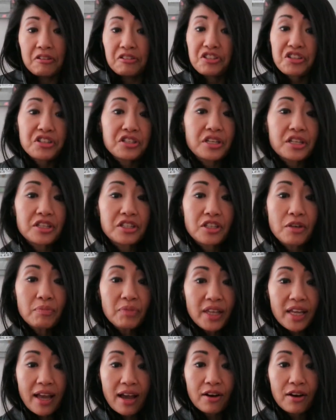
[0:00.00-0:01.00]
just
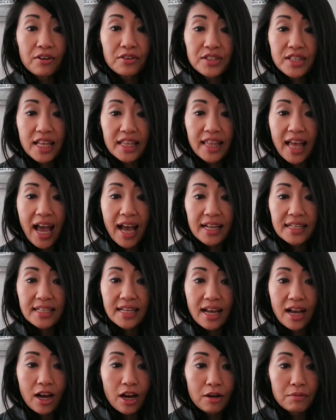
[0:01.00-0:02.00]
something else that
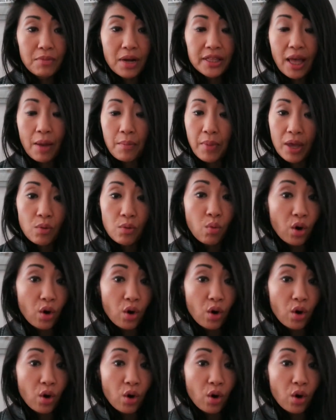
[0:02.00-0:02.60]
that may